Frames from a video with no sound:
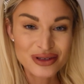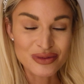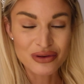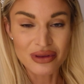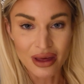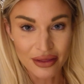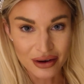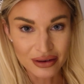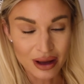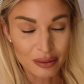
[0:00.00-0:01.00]
smooth
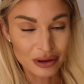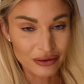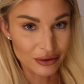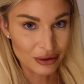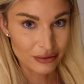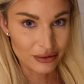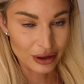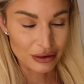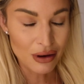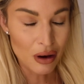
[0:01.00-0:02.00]
leather. Like I'll put a photo for
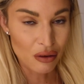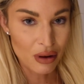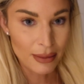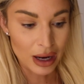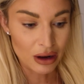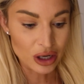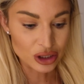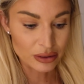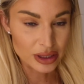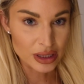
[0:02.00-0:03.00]
you. Oh my
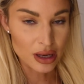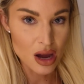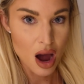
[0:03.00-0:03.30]
gosh, I was like,